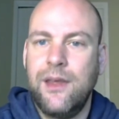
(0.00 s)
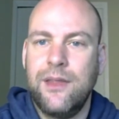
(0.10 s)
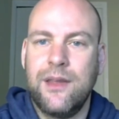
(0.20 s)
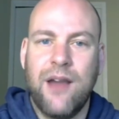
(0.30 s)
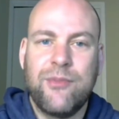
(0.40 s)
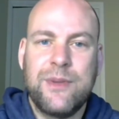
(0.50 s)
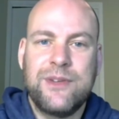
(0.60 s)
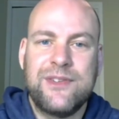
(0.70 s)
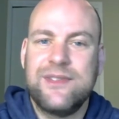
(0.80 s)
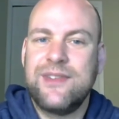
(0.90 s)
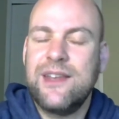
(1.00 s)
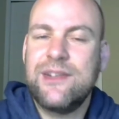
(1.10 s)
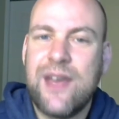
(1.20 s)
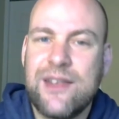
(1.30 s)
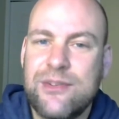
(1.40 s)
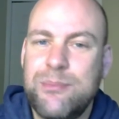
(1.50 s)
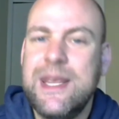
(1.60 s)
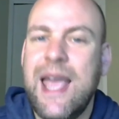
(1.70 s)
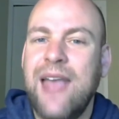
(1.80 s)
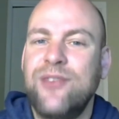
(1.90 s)
The government is incentivized to
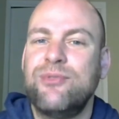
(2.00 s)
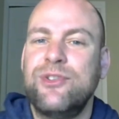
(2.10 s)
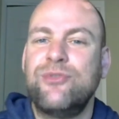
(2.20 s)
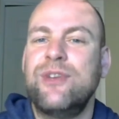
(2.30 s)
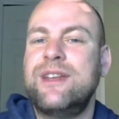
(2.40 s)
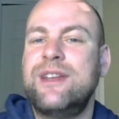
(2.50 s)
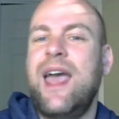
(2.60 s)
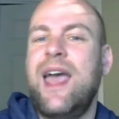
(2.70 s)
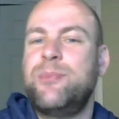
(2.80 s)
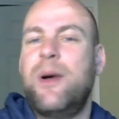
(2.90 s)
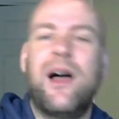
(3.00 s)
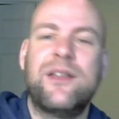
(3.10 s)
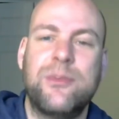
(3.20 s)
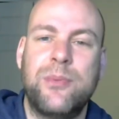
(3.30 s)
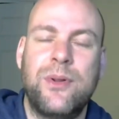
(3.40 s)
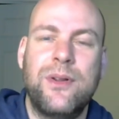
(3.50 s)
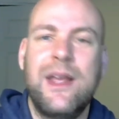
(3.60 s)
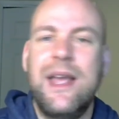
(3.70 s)
be as restrictive as possible,